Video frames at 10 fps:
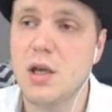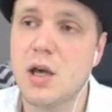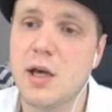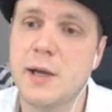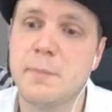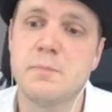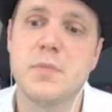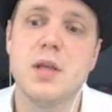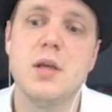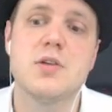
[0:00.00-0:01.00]

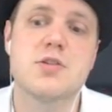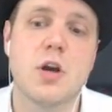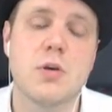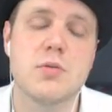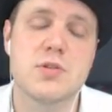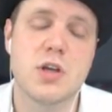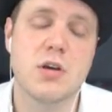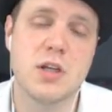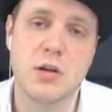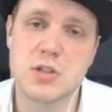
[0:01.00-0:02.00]
Um, so, so
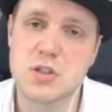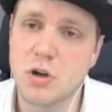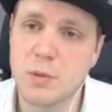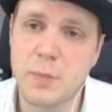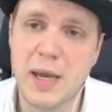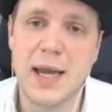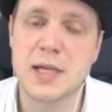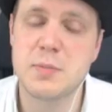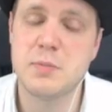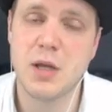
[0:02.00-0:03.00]
you know, it's not a
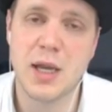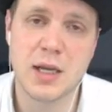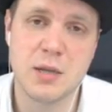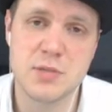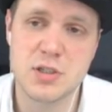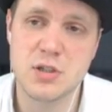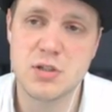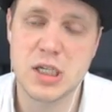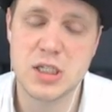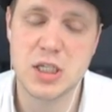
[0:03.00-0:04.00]
bad. Aghanim
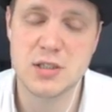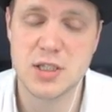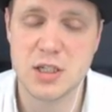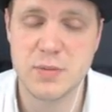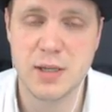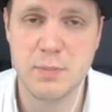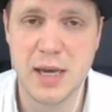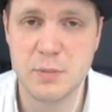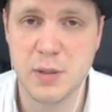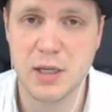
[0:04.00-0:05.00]
usually doesn't tend to be a
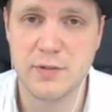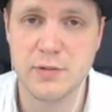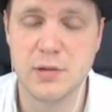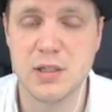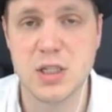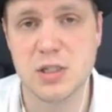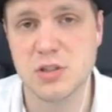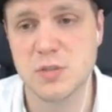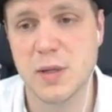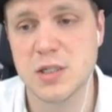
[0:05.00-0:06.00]
bad pick for
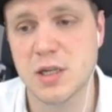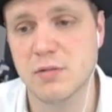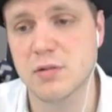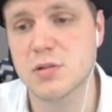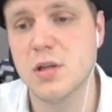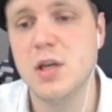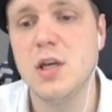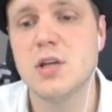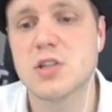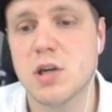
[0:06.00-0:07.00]
intelligence-based heroes.
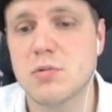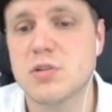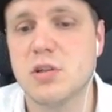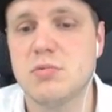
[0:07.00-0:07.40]
So, so